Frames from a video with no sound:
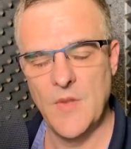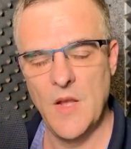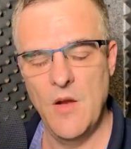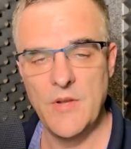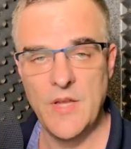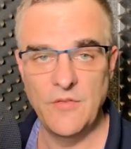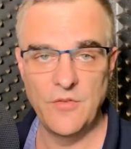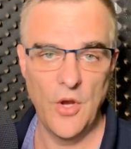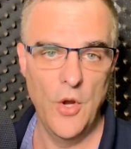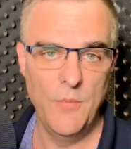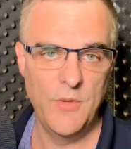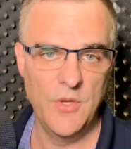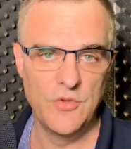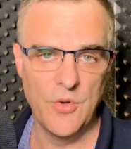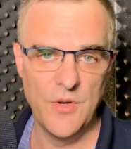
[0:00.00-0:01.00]
Okay, so I hope
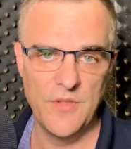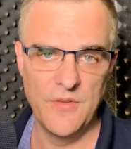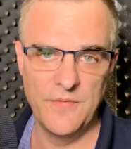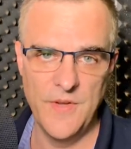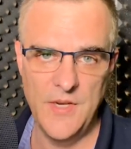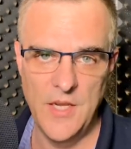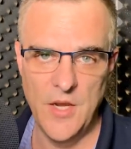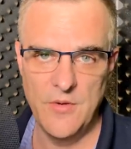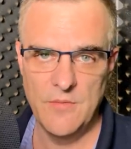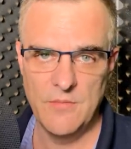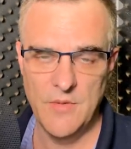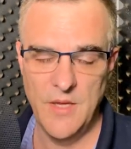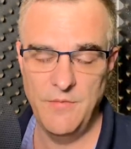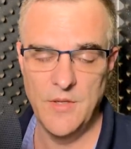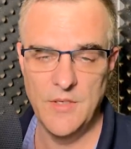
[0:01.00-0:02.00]
you enjoyed this video.
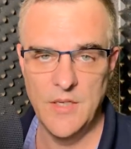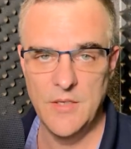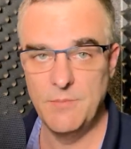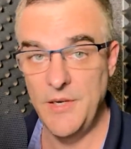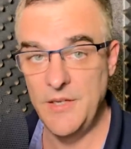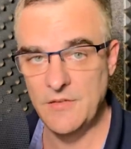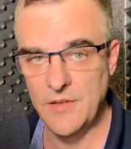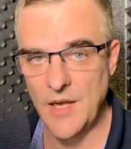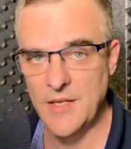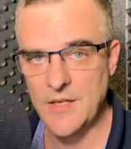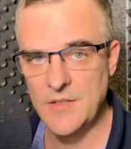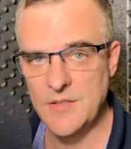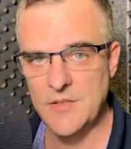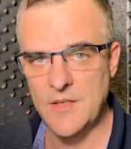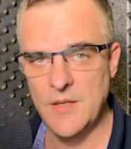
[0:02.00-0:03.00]
If you did, please like
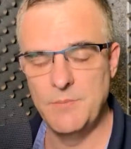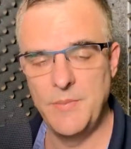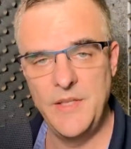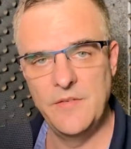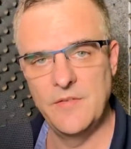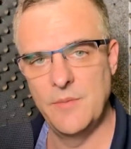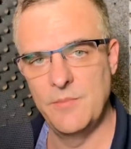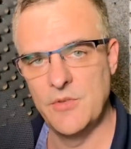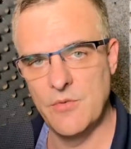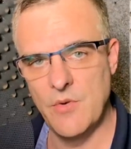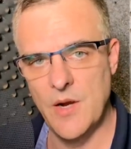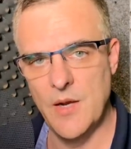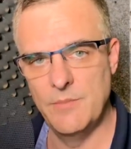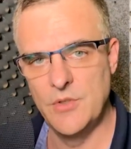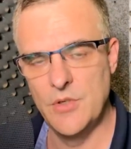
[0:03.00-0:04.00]
it, and please
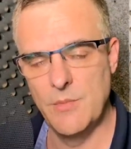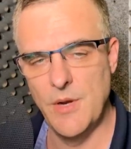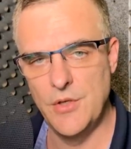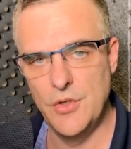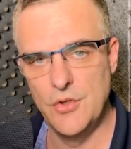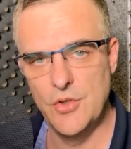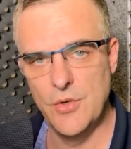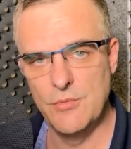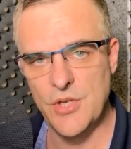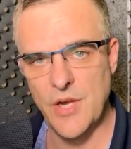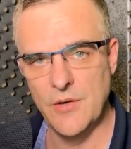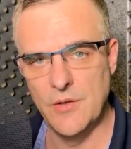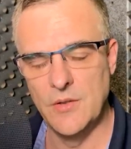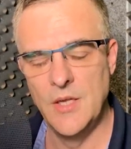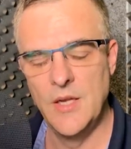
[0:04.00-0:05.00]
subscribe to my YouTube
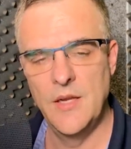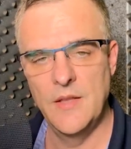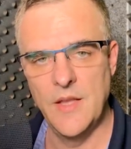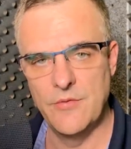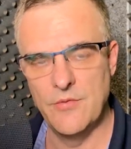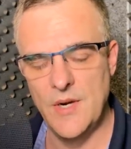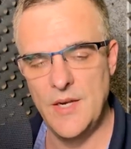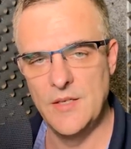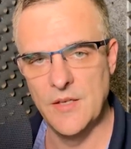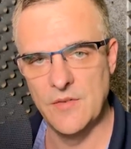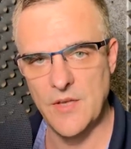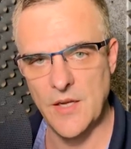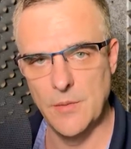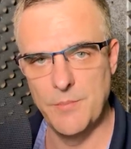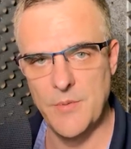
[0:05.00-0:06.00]
channel. That really does
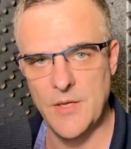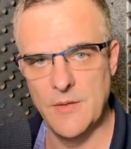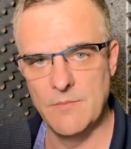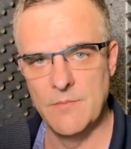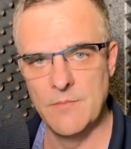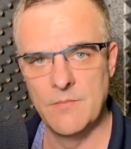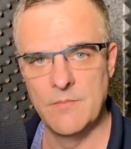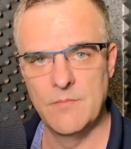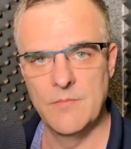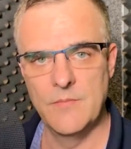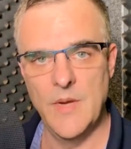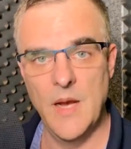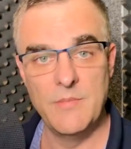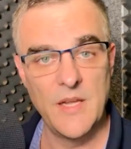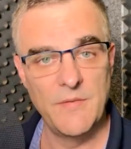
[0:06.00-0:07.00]
help me.
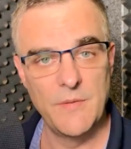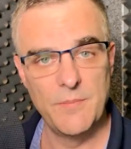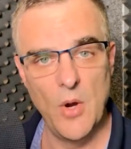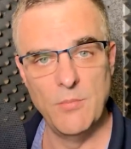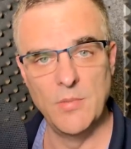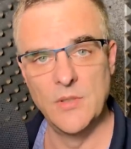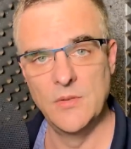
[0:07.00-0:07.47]
I'm David Bombal.